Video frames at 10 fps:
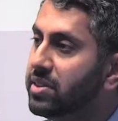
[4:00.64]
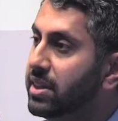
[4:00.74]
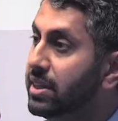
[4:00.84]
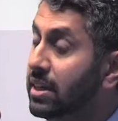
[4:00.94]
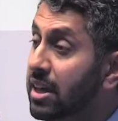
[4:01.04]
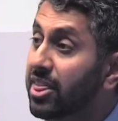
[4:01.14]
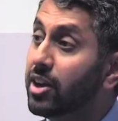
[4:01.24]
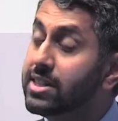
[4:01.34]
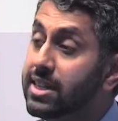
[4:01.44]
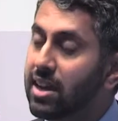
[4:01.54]
of the
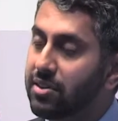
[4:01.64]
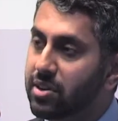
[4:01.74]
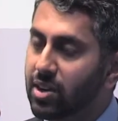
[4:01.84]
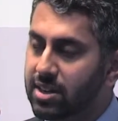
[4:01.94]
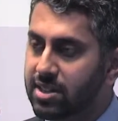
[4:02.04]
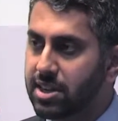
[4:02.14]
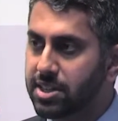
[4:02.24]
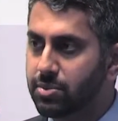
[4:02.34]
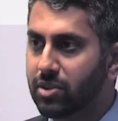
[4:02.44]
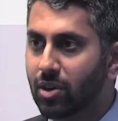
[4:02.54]
1,300
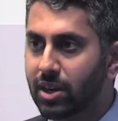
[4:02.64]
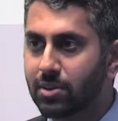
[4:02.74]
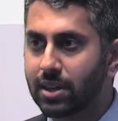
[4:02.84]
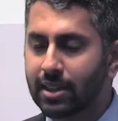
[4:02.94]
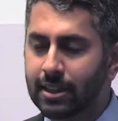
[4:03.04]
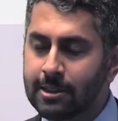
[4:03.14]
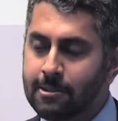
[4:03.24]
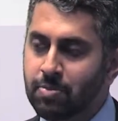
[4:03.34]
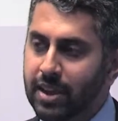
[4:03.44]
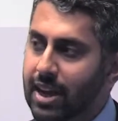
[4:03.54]
organizations we've worked with.
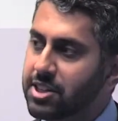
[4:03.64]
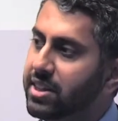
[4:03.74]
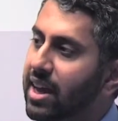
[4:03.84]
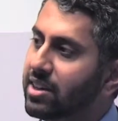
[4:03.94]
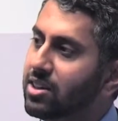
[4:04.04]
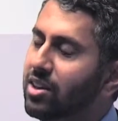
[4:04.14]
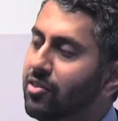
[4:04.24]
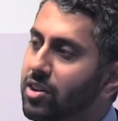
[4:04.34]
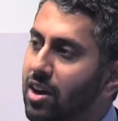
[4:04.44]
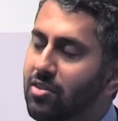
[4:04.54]
And actually that
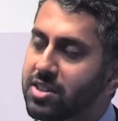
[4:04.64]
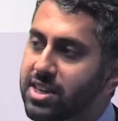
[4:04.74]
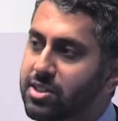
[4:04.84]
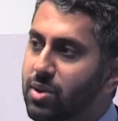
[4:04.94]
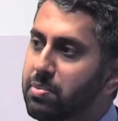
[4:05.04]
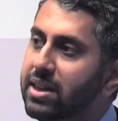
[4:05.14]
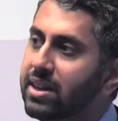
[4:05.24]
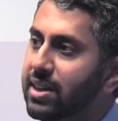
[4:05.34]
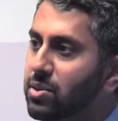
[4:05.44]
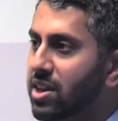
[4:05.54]
conversation
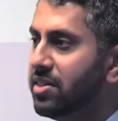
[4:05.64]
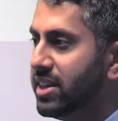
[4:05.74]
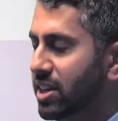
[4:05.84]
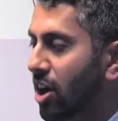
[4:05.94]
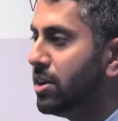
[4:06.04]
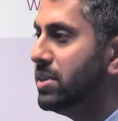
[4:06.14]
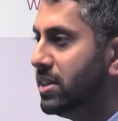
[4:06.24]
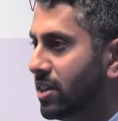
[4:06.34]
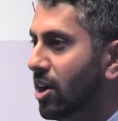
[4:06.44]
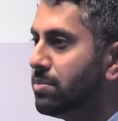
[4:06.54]
repeatedly was on the economy,
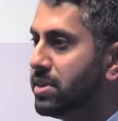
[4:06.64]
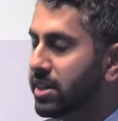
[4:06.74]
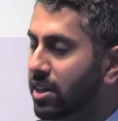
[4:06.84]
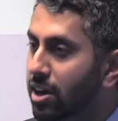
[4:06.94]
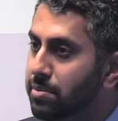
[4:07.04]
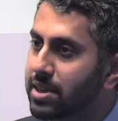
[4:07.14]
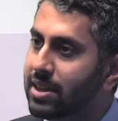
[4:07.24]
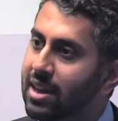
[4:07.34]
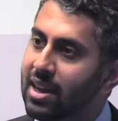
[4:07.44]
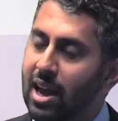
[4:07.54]
the economy, the economy.
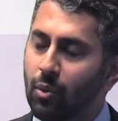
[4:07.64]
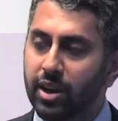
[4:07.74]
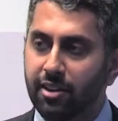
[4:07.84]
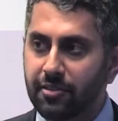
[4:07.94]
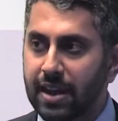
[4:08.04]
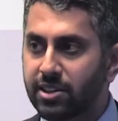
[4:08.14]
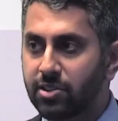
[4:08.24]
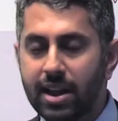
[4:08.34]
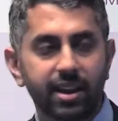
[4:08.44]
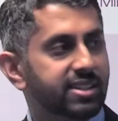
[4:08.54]
And what I found
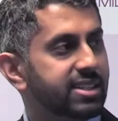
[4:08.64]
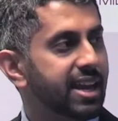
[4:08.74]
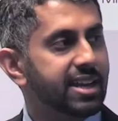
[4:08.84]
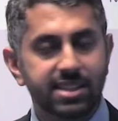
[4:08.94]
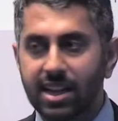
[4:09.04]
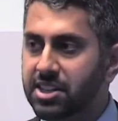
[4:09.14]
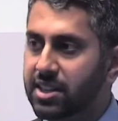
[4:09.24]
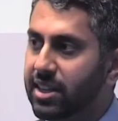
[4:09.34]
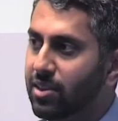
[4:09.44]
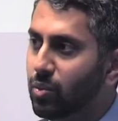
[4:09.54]
great today is
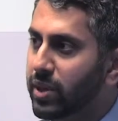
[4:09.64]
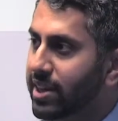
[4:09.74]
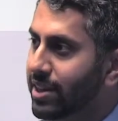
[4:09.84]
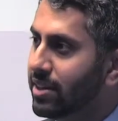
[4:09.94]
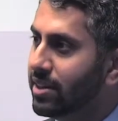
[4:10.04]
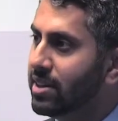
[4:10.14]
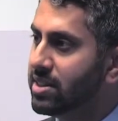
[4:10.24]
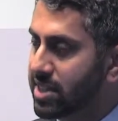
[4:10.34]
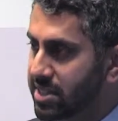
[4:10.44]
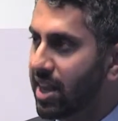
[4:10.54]
actually we hear
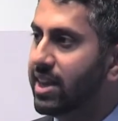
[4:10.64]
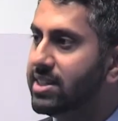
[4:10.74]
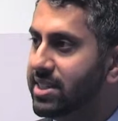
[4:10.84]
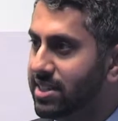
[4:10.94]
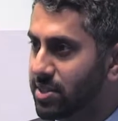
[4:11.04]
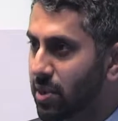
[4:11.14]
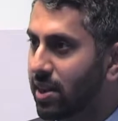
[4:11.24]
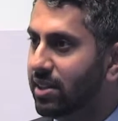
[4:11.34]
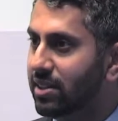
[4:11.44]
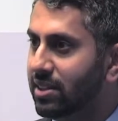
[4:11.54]
society as
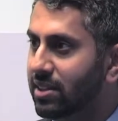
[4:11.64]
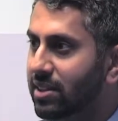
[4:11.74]
well,